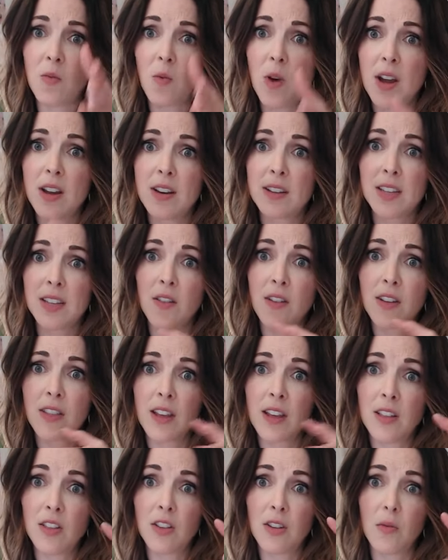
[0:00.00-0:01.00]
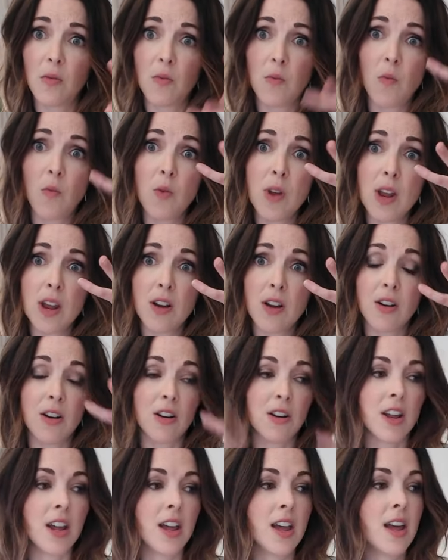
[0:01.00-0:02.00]
Why does everything look
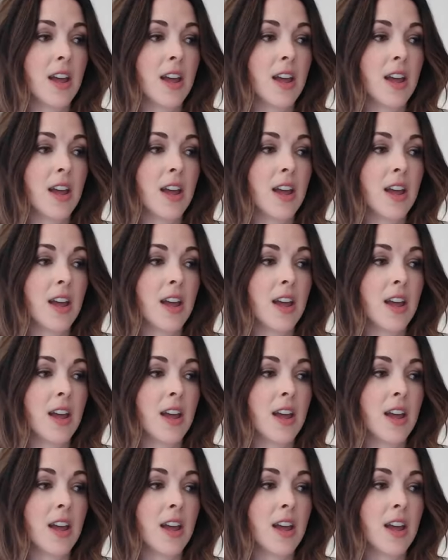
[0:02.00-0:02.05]
weird?